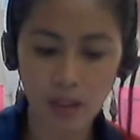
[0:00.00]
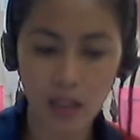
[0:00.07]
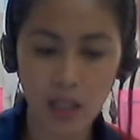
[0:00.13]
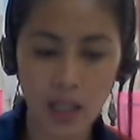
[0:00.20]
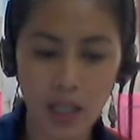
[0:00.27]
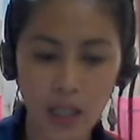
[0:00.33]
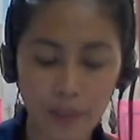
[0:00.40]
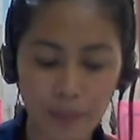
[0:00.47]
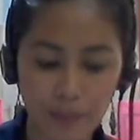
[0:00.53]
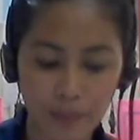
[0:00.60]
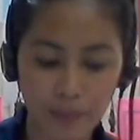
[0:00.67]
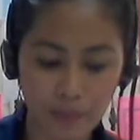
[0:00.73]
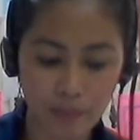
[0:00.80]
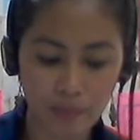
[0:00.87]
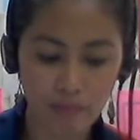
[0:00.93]

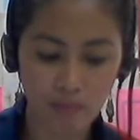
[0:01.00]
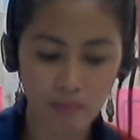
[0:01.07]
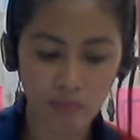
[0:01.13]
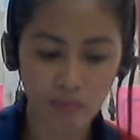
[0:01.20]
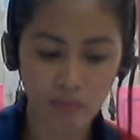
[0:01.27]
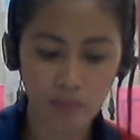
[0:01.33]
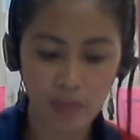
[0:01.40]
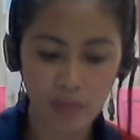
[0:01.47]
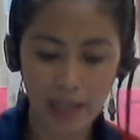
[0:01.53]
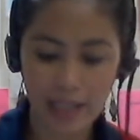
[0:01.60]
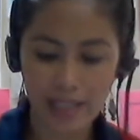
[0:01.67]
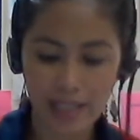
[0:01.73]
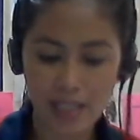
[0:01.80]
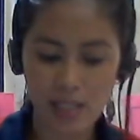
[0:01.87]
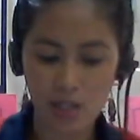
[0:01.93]
um,
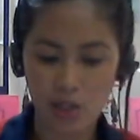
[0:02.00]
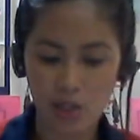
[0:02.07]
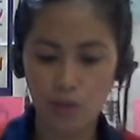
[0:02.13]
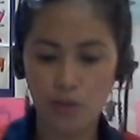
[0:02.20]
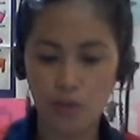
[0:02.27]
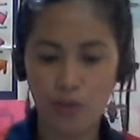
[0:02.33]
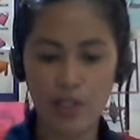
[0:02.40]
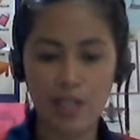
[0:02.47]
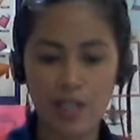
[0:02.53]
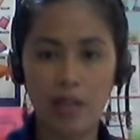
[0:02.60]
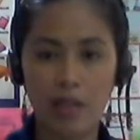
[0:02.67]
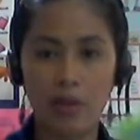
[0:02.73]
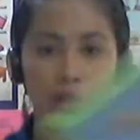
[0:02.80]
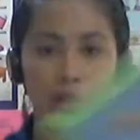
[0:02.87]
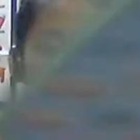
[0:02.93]
let's do first
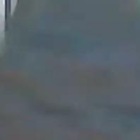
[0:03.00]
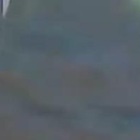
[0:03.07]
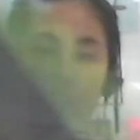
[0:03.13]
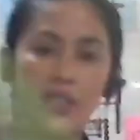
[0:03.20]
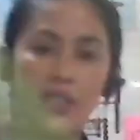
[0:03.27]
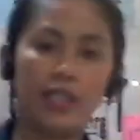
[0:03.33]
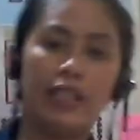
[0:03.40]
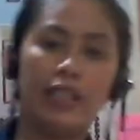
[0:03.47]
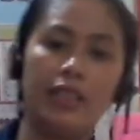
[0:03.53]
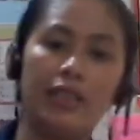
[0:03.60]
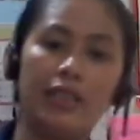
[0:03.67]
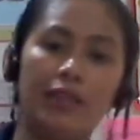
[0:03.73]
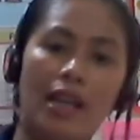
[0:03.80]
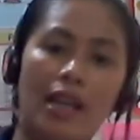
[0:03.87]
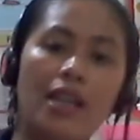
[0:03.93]
our learning targets,
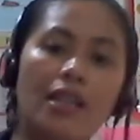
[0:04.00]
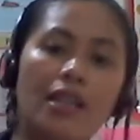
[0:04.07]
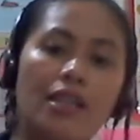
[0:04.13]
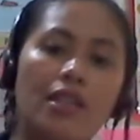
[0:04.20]
okay?